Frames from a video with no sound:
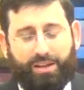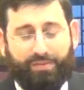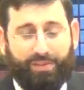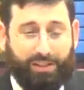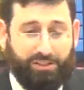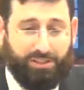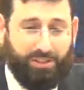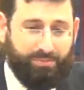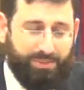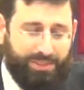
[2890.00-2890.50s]

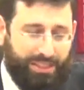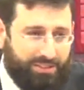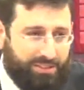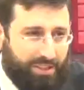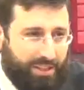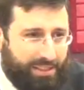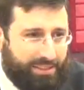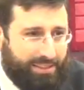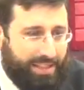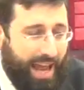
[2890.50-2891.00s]
if Hashem
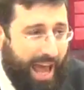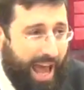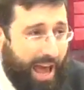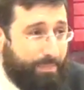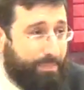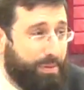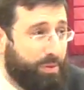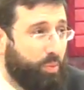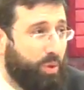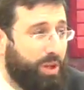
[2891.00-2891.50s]
says something is going to
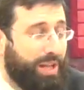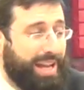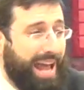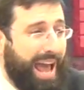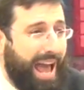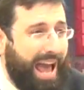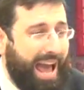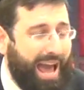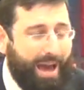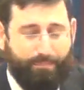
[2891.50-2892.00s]
happen, will
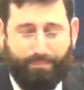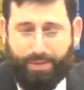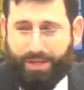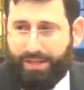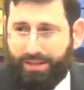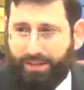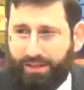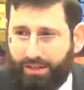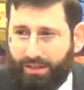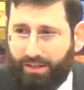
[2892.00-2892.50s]
it
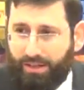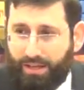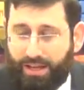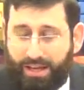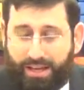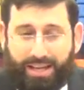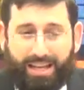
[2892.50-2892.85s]
happen?